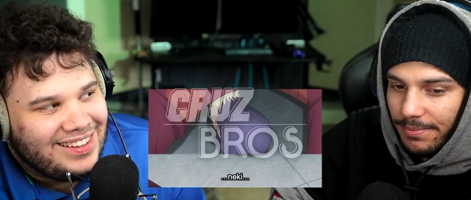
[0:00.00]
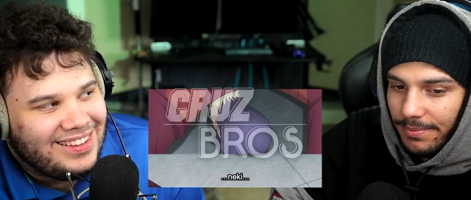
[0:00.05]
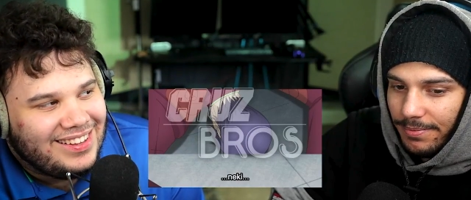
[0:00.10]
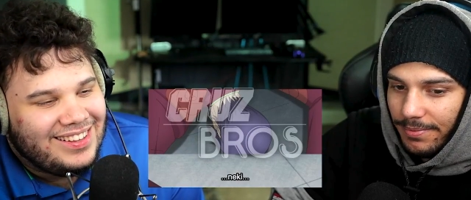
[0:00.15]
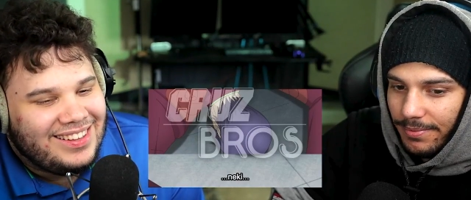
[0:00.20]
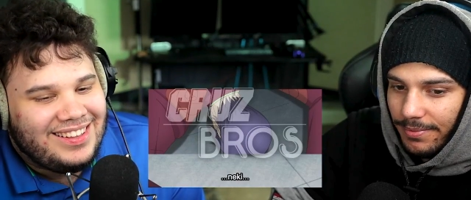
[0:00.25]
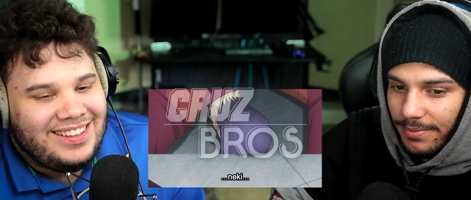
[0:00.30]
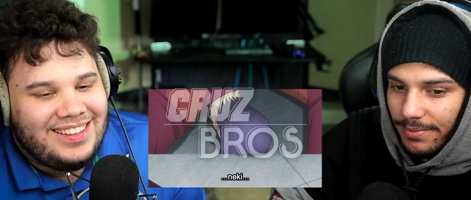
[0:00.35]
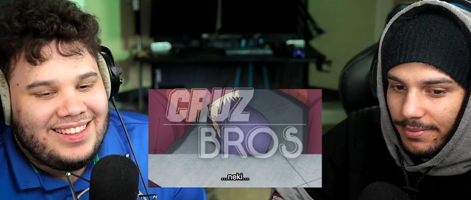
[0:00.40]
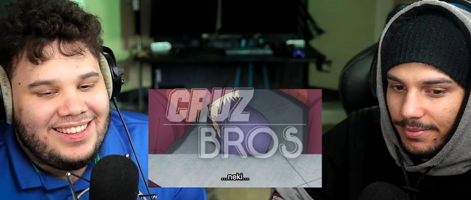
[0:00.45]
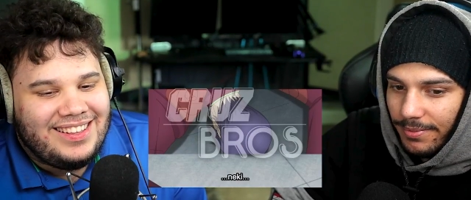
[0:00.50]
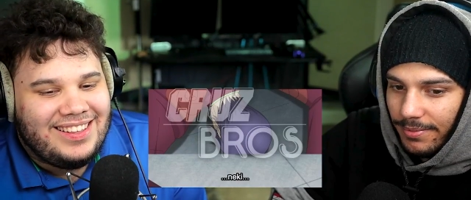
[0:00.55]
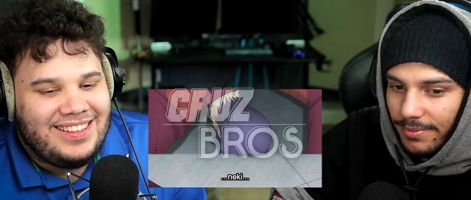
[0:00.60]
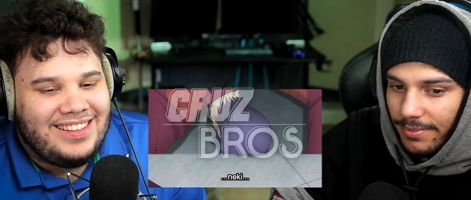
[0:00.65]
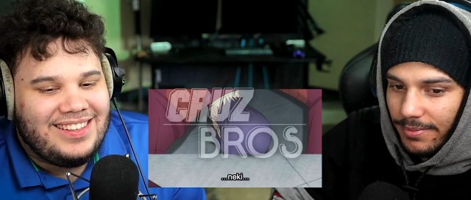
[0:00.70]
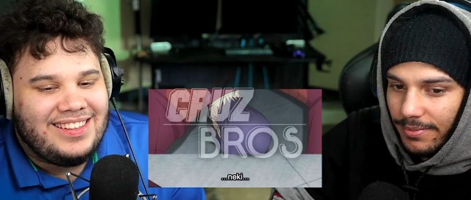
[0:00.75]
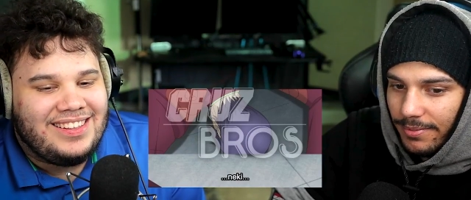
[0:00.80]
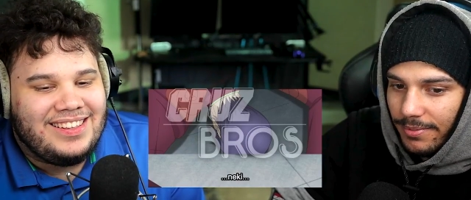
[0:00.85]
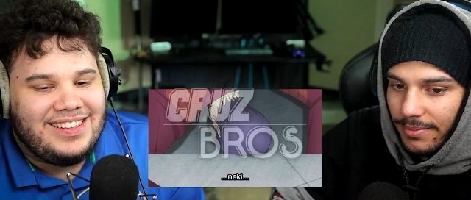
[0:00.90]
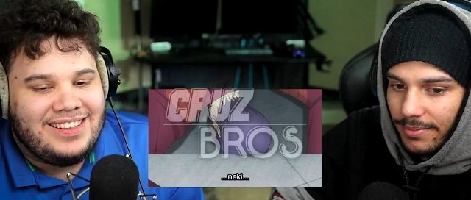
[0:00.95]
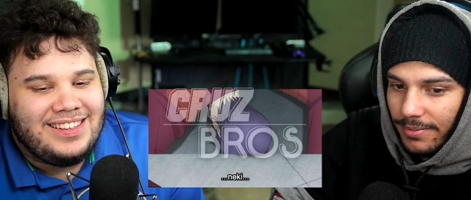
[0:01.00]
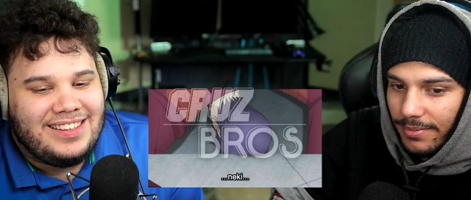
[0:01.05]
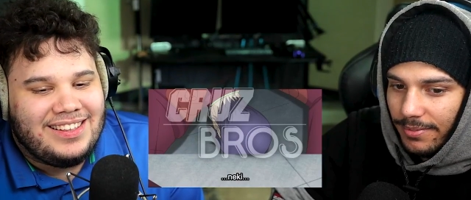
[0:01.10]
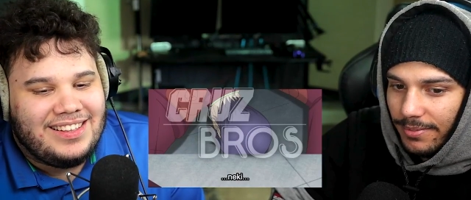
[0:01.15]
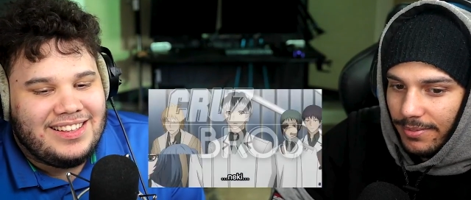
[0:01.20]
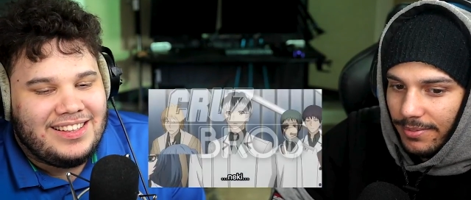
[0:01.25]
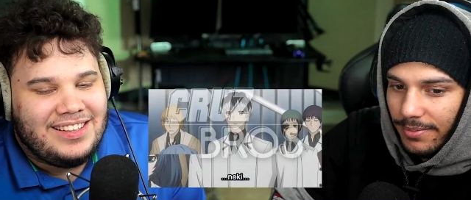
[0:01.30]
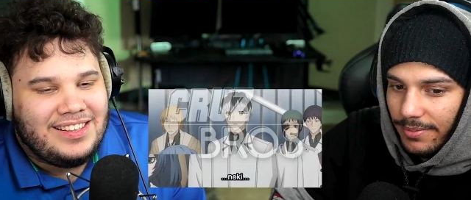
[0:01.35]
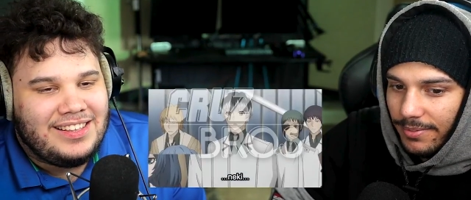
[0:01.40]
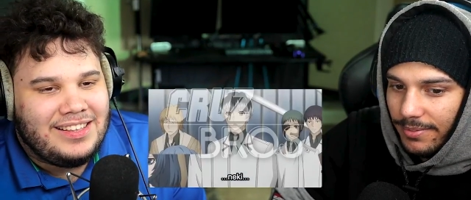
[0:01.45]

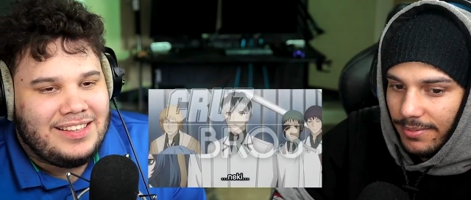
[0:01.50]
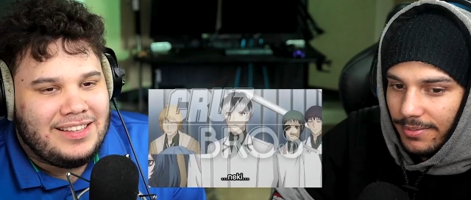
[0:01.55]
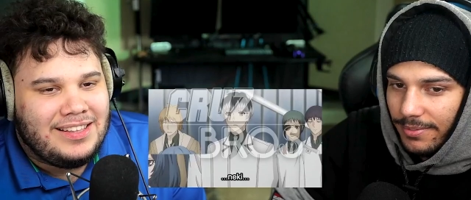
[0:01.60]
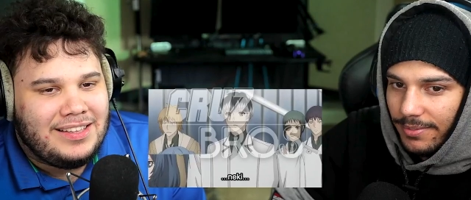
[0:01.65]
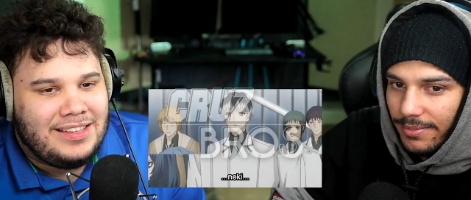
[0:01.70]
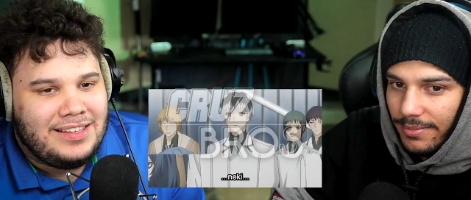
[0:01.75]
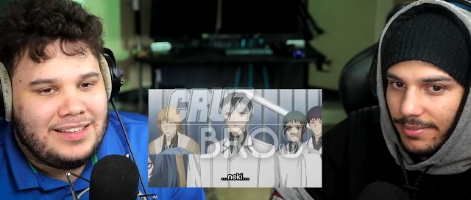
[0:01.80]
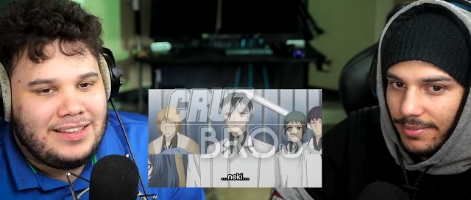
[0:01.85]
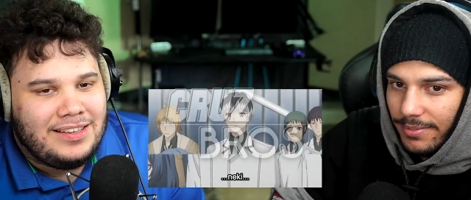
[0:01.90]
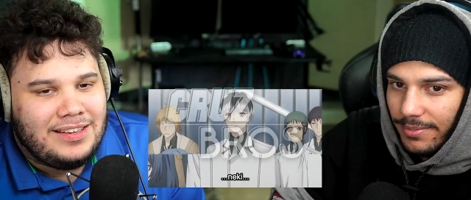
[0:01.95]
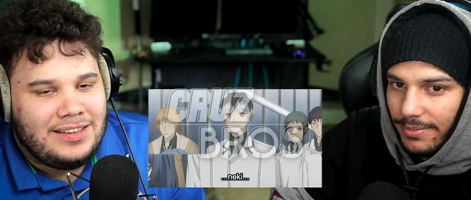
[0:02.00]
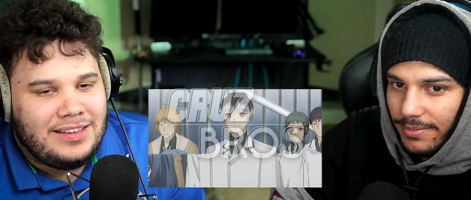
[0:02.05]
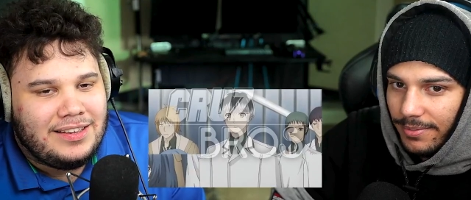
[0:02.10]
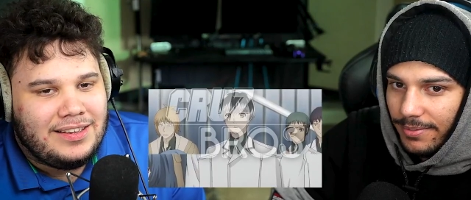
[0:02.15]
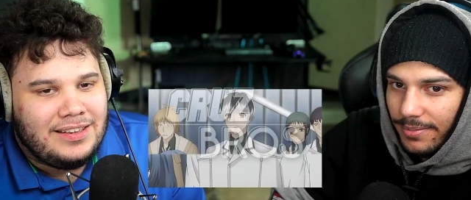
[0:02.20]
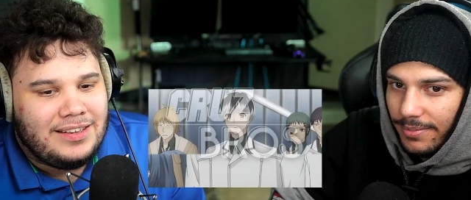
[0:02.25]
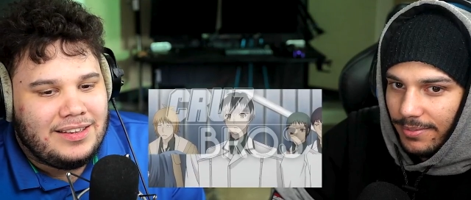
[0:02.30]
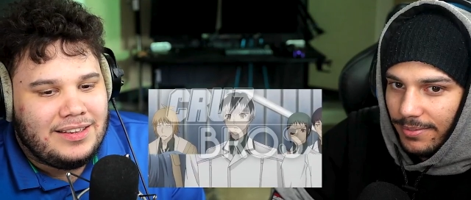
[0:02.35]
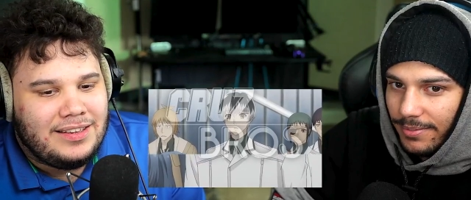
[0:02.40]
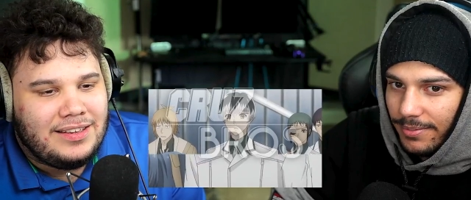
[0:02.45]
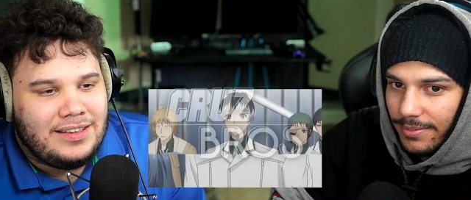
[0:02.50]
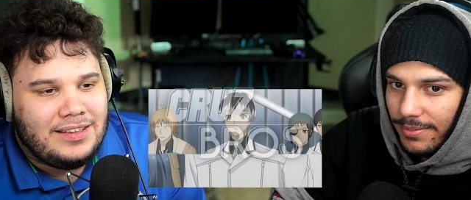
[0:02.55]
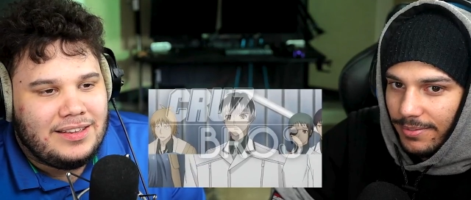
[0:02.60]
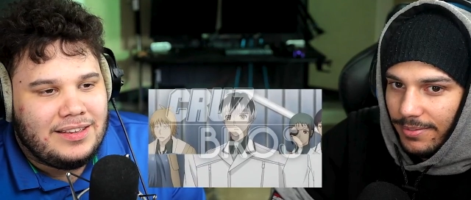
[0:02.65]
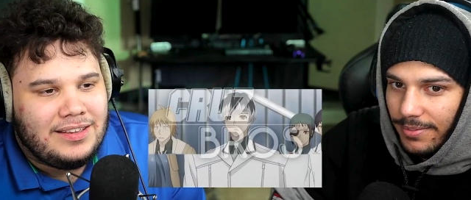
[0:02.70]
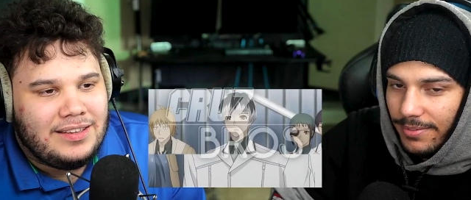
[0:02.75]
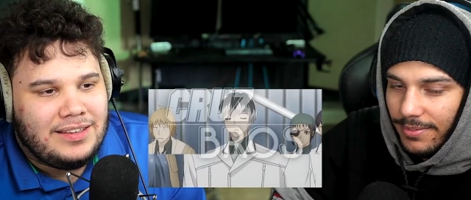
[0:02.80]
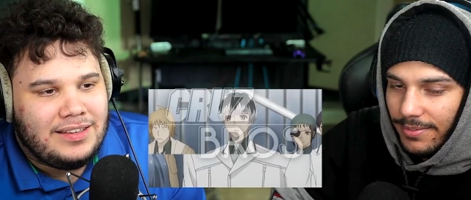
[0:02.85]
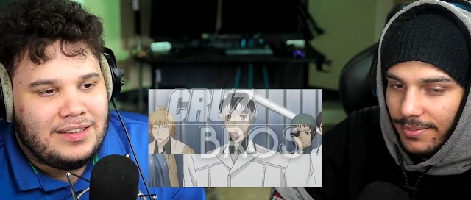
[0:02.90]
Nothing is said.